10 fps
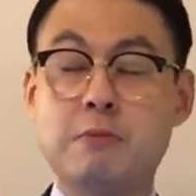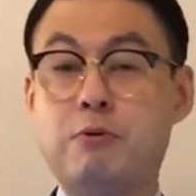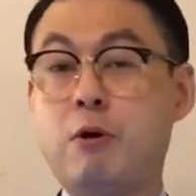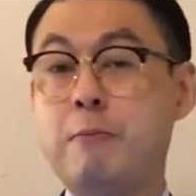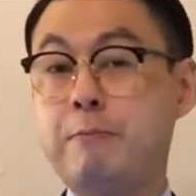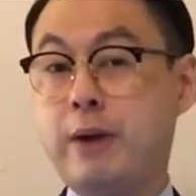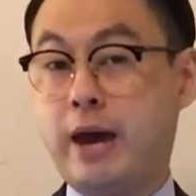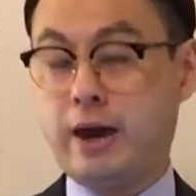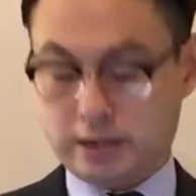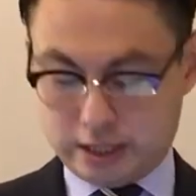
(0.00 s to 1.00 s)
brought
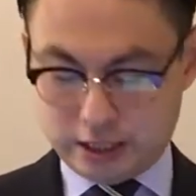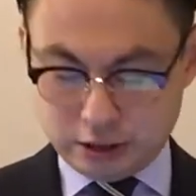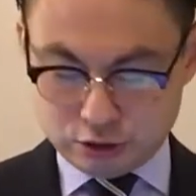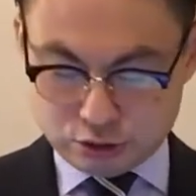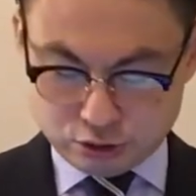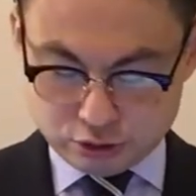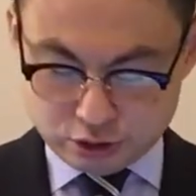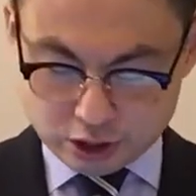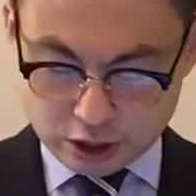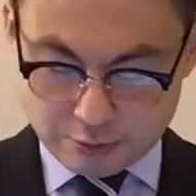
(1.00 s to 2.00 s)
back into
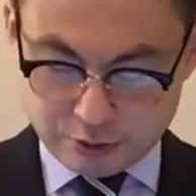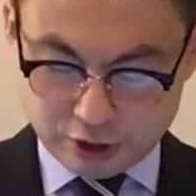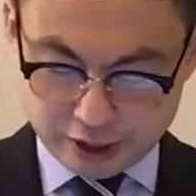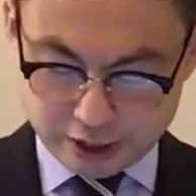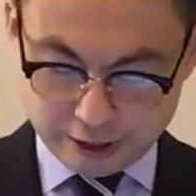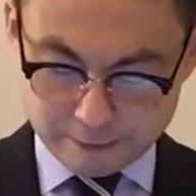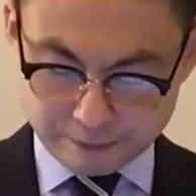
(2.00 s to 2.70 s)
the community.